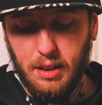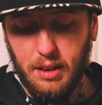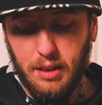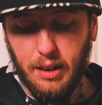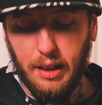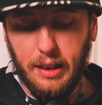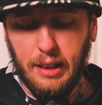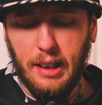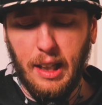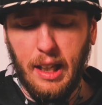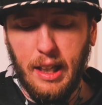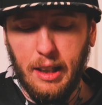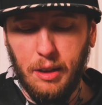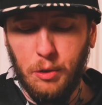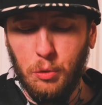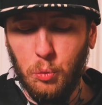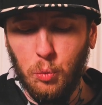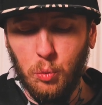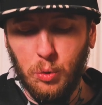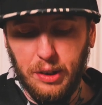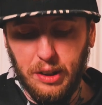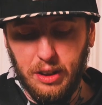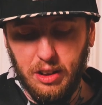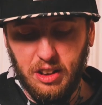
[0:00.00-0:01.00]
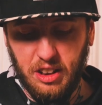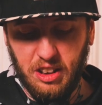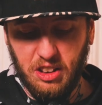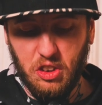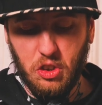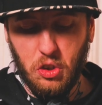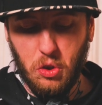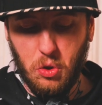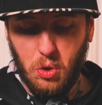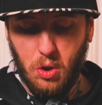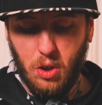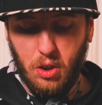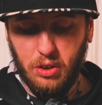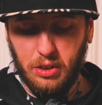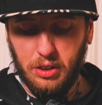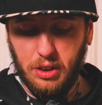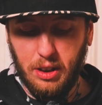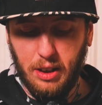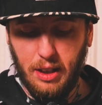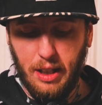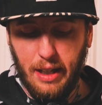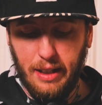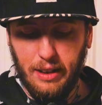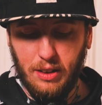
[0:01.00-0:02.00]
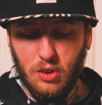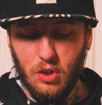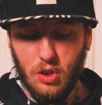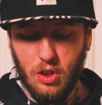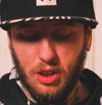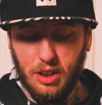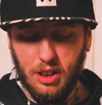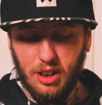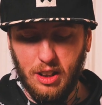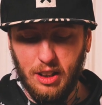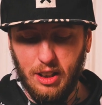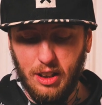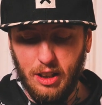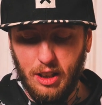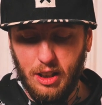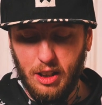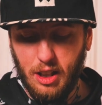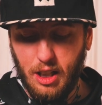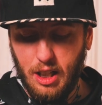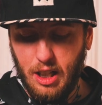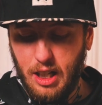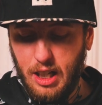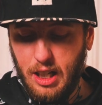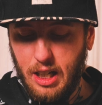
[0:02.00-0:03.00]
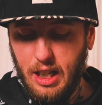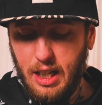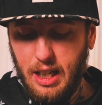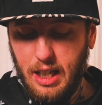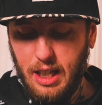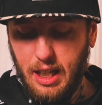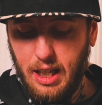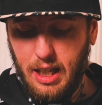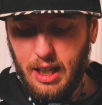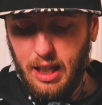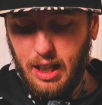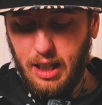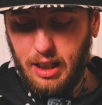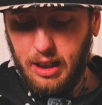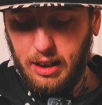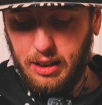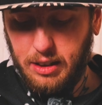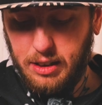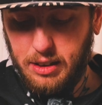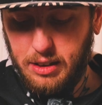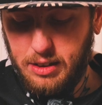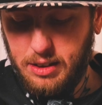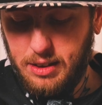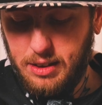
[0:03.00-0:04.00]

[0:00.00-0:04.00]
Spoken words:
like a really strong connection here. And